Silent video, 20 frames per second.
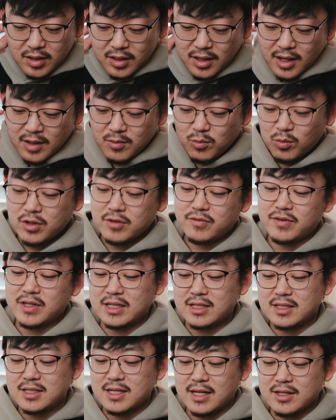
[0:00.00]
And one of the
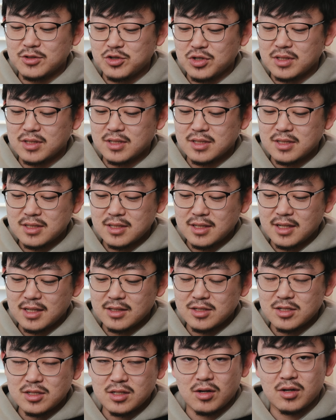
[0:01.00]
intentions
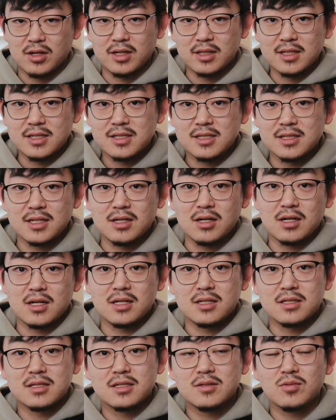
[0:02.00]
in starting this
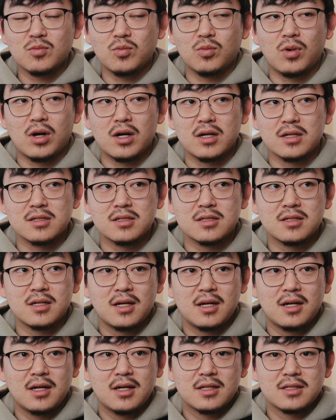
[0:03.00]
series was
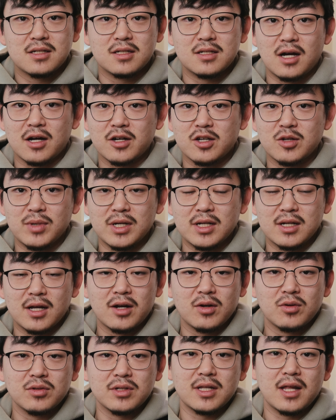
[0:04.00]
to document not
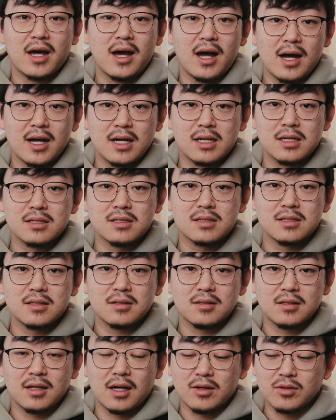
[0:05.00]
only the highs,
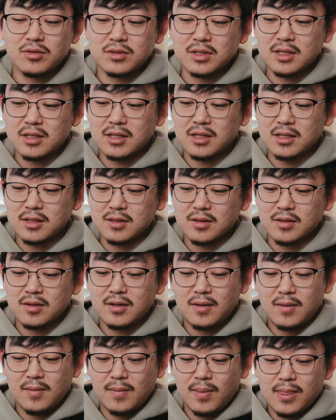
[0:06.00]
not only the
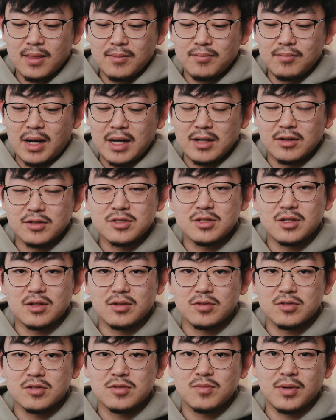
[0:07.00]

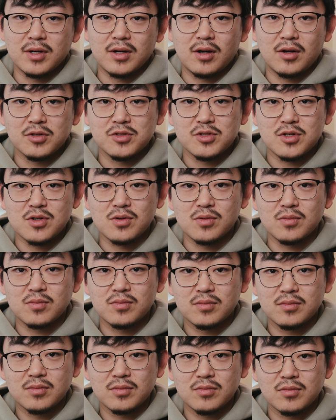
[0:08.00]
milestones, but also
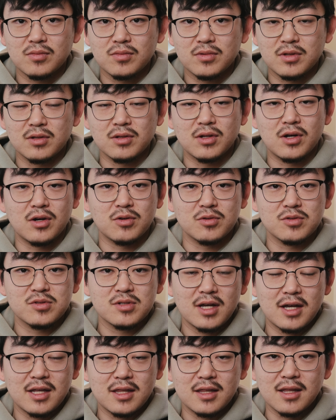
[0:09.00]
the lows
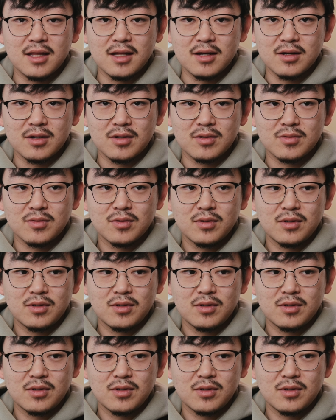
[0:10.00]
and the